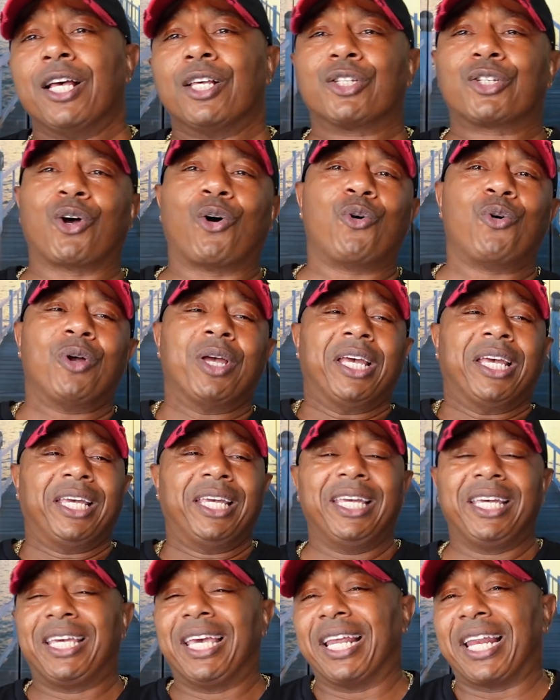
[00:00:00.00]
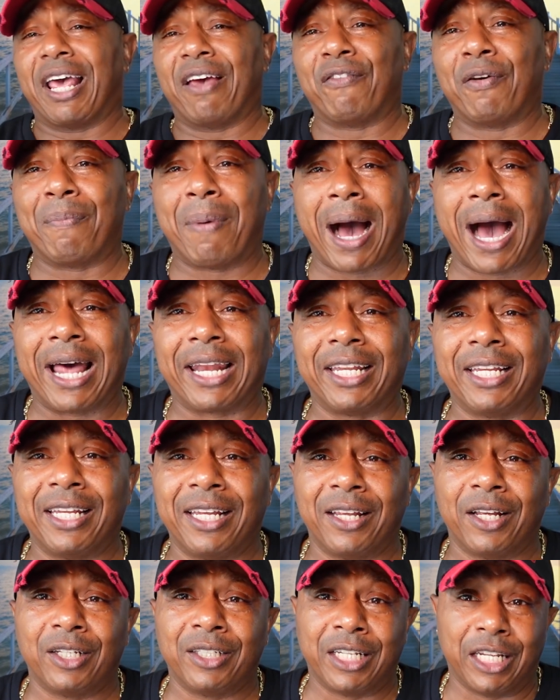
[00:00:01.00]
So he get everybody
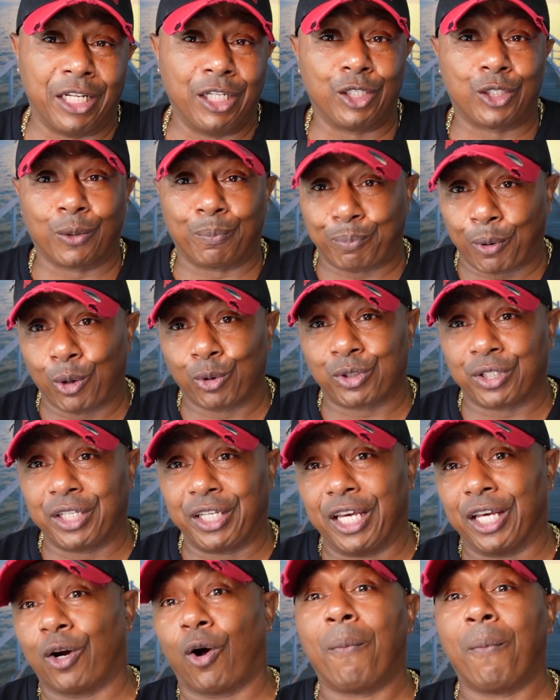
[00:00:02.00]
that he's supposed to get,